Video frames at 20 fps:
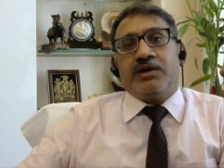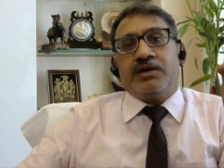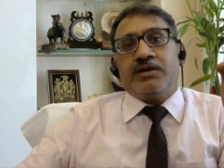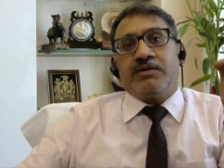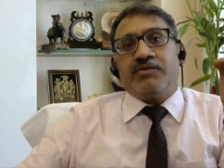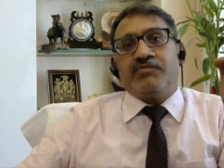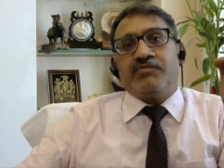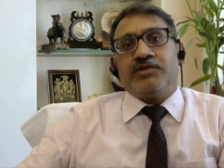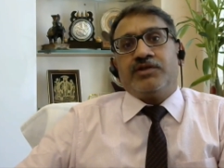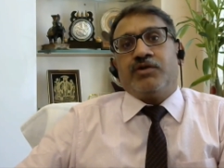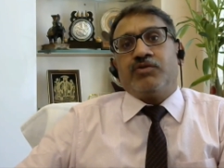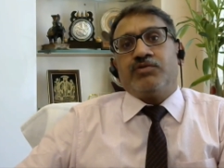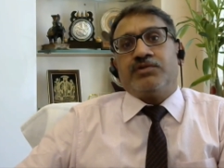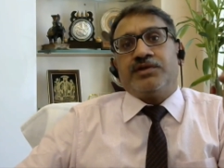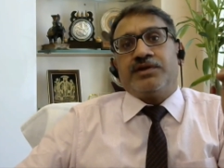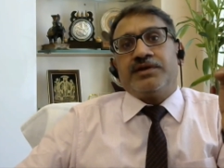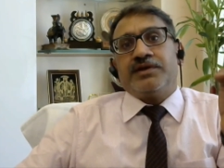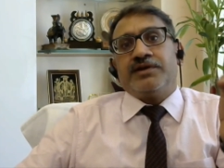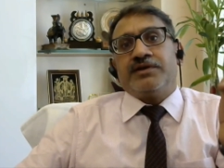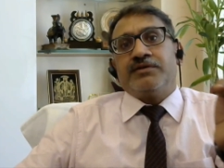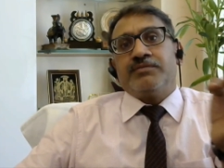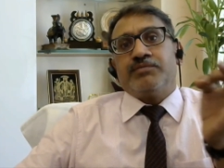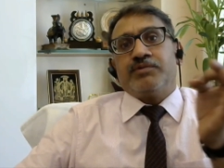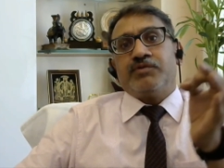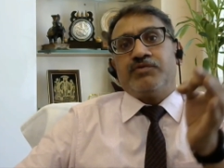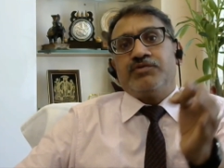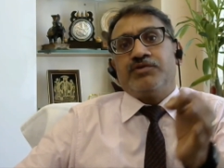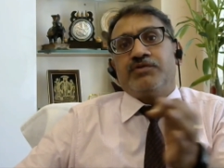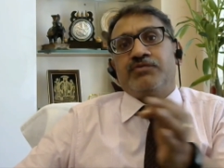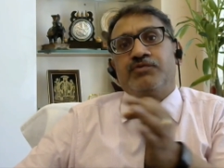without creating
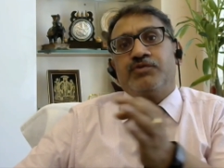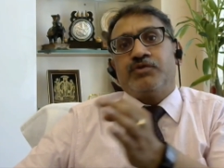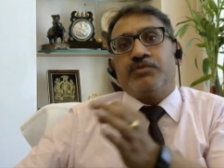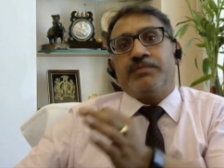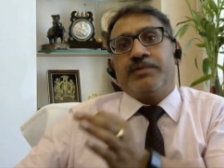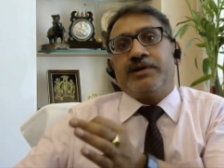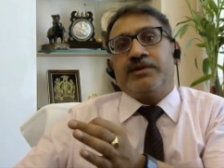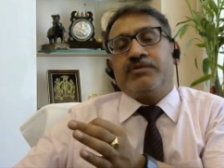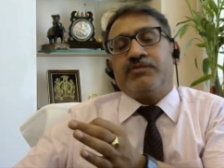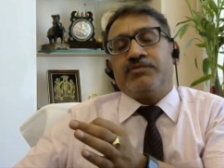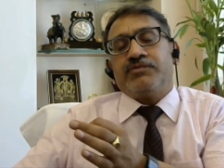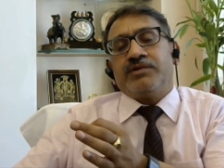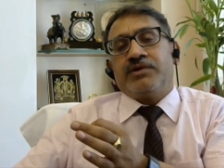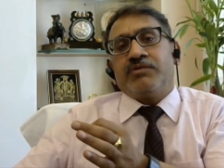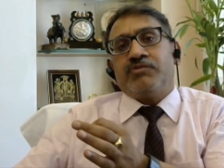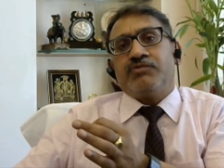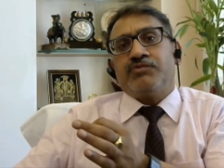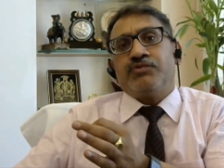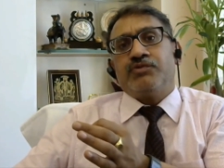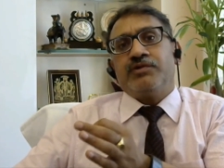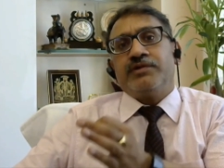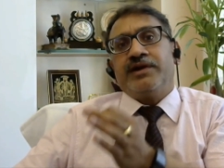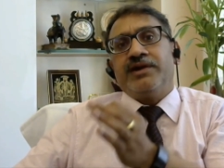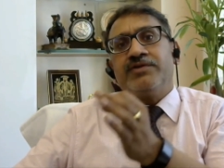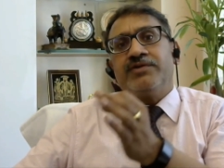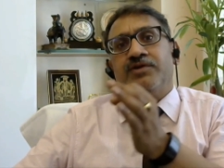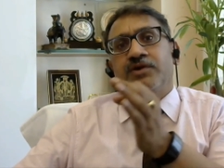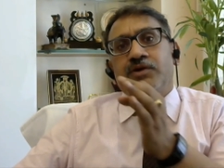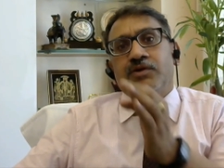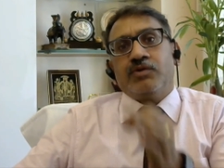provision for bad and doubtful debts,
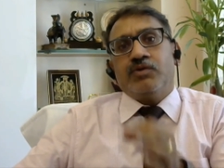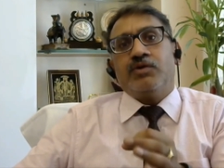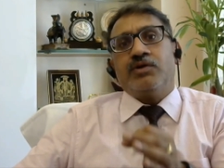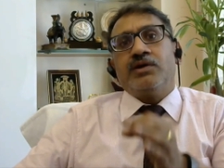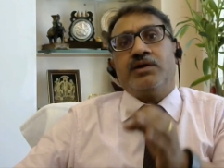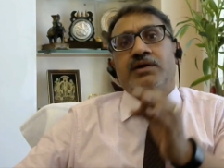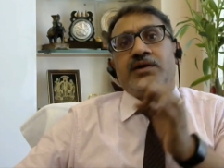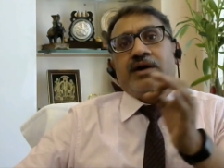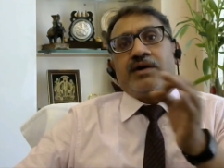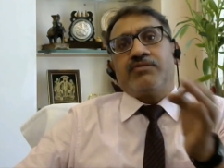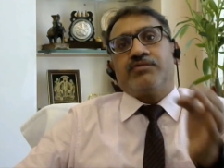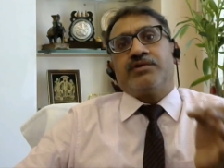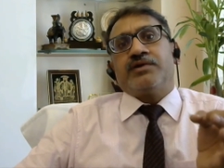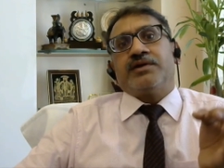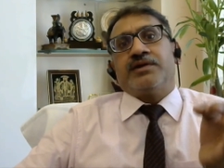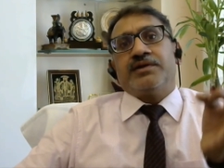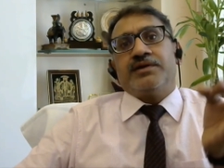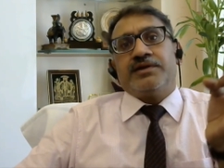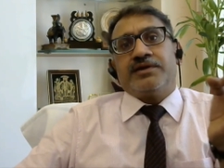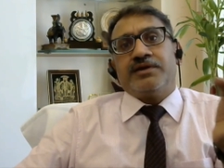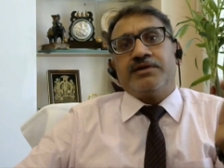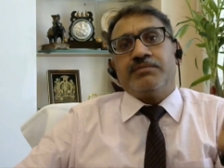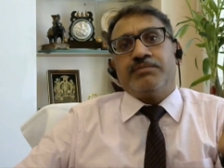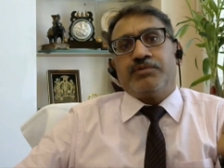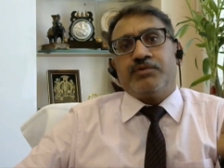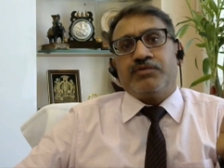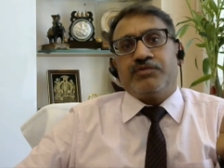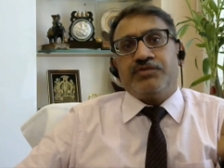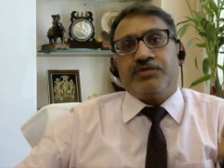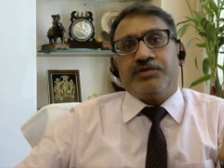or after creating
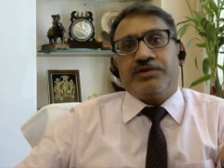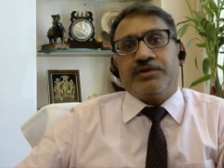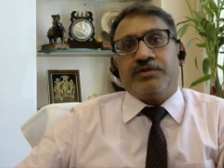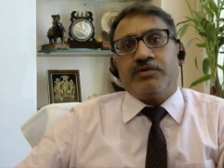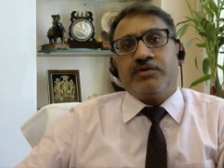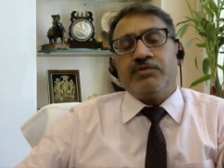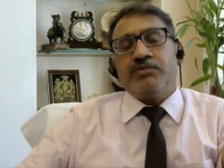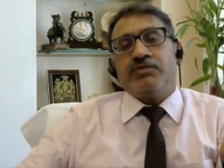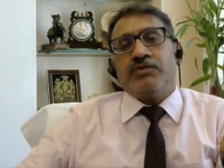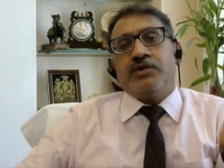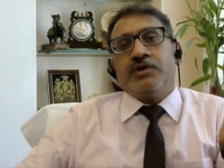provision of